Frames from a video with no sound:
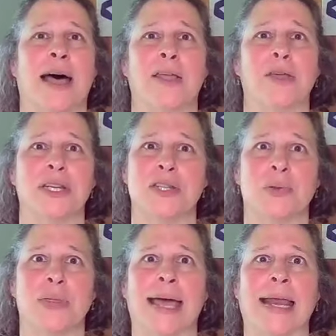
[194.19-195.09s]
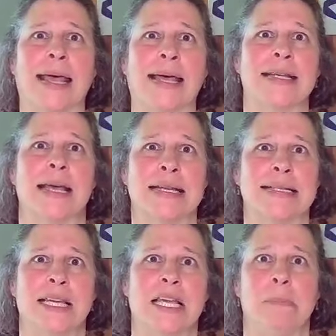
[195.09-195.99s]
You can do that at
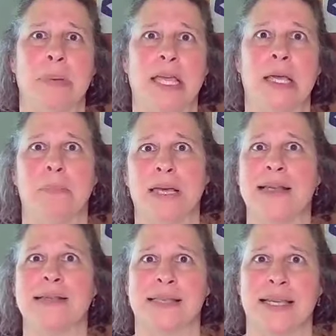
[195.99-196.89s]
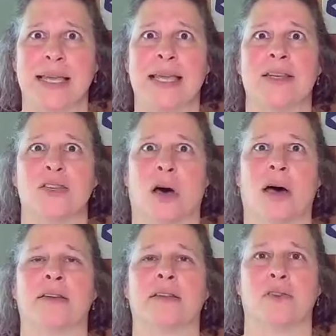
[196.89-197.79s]

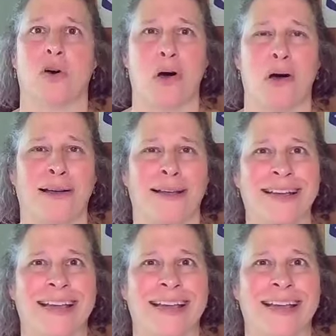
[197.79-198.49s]
tpbc.dog.